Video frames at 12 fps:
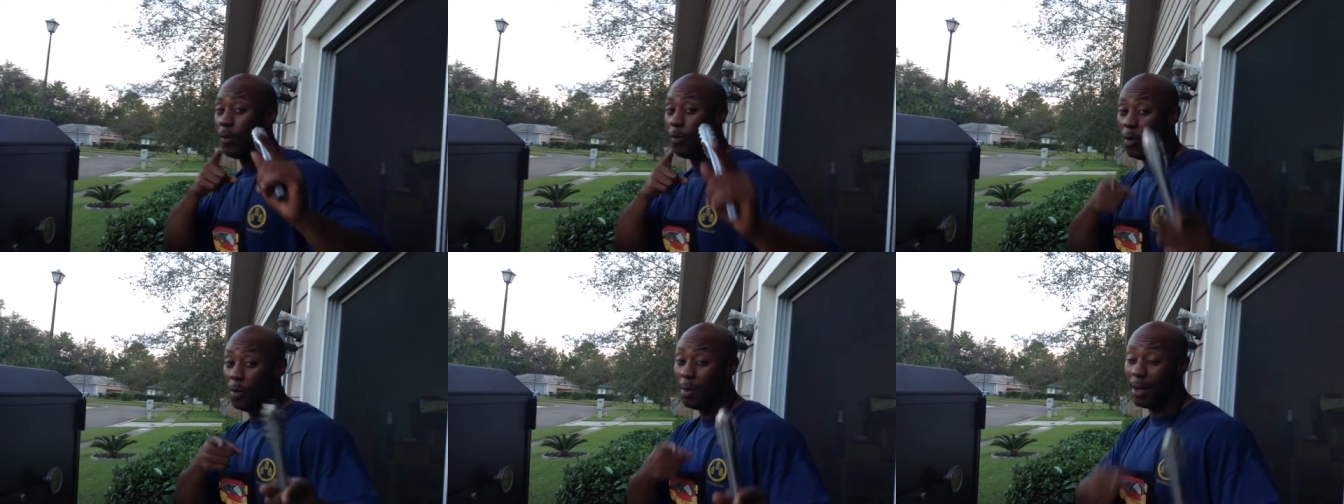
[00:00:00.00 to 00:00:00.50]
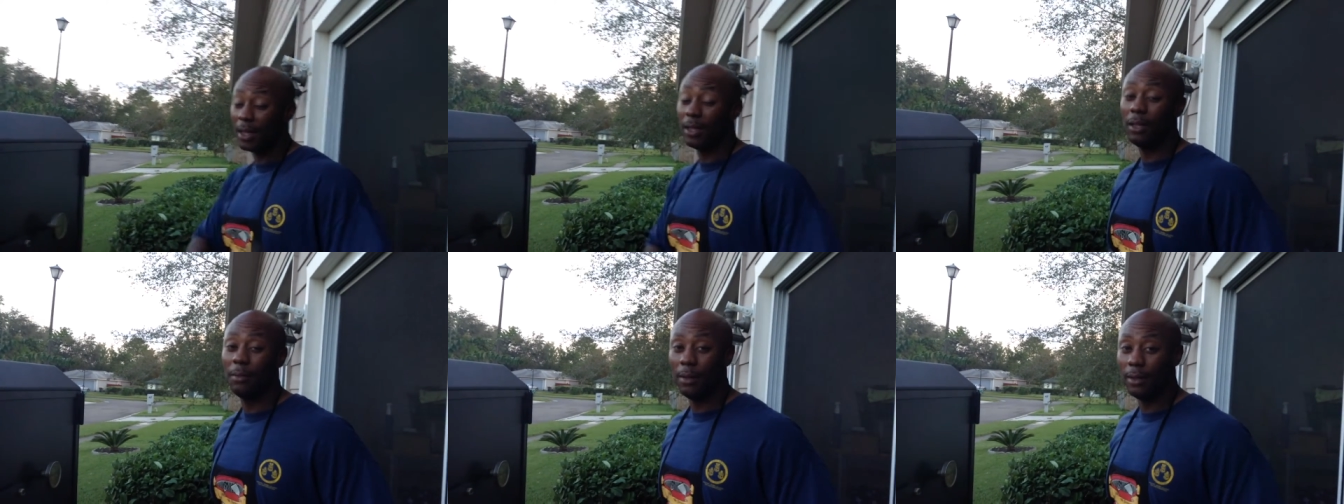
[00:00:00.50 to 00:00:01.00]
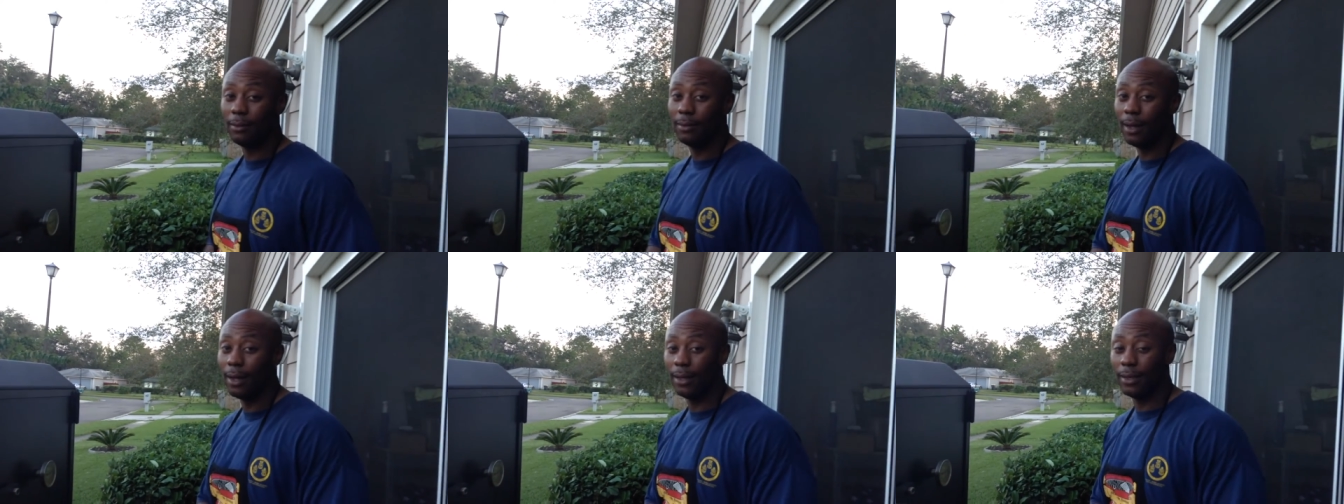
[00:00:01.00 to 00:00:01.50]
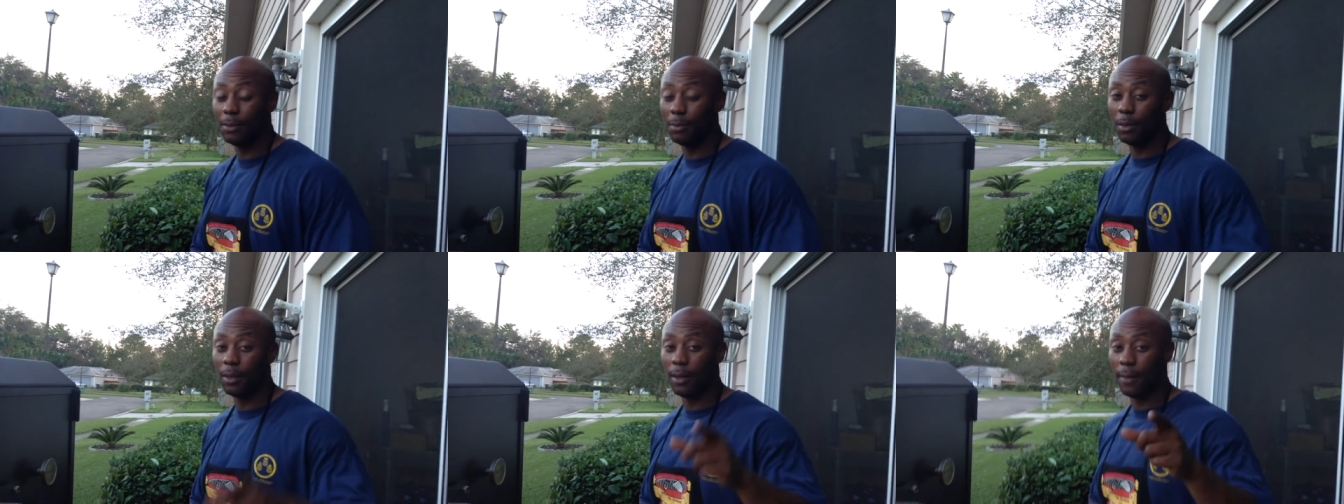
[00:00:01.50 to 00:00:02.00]
we'll be back in a little bit. I'll let you
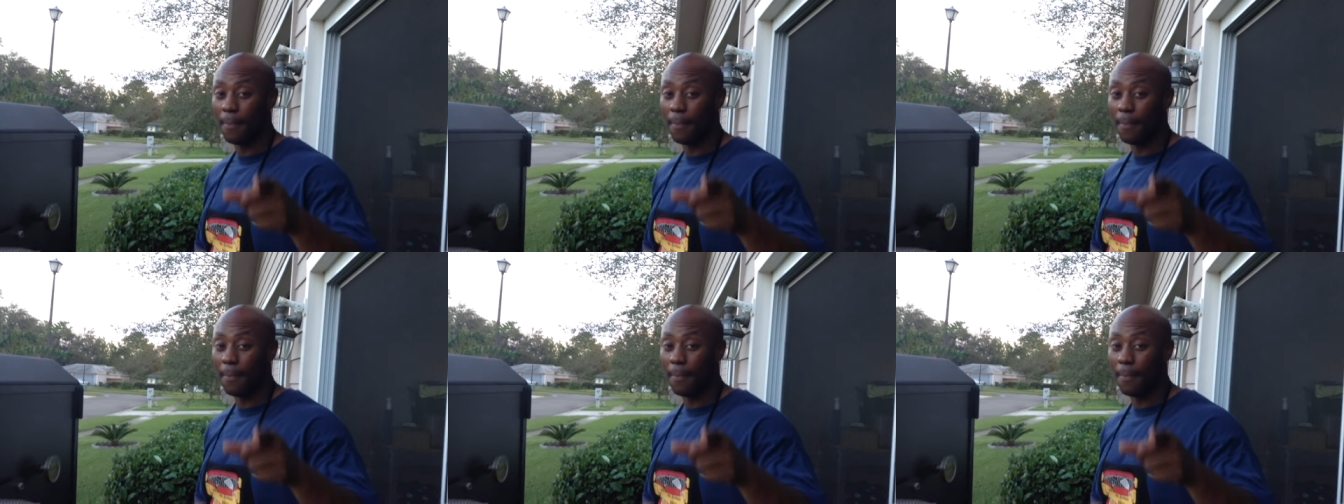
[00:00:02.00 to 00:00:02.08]
boy.